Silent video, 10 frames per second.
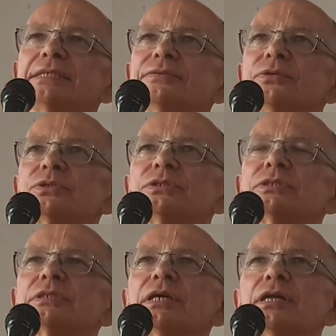There
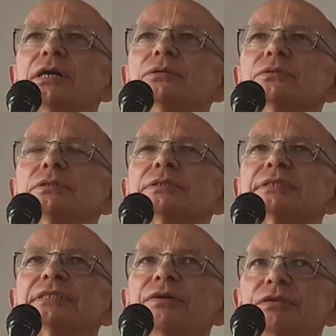was around
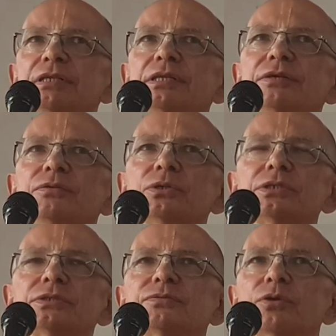70
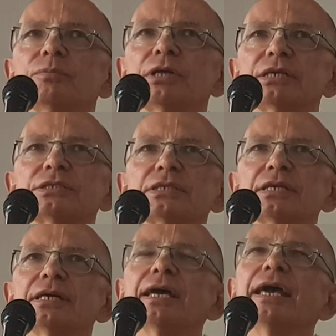devotees from
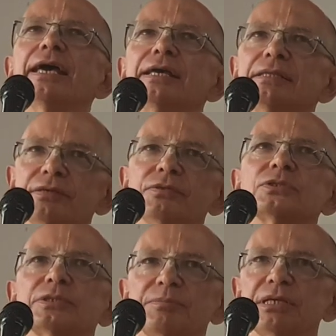Russia, and there
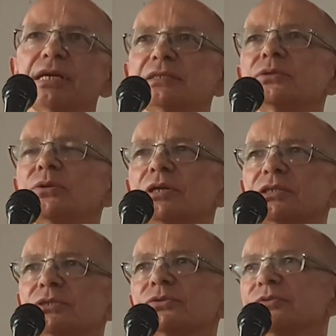was a big
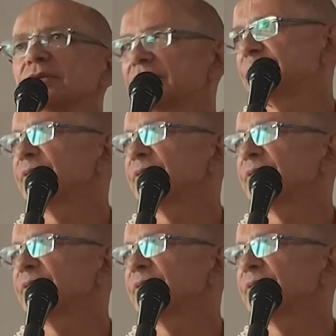entourage of other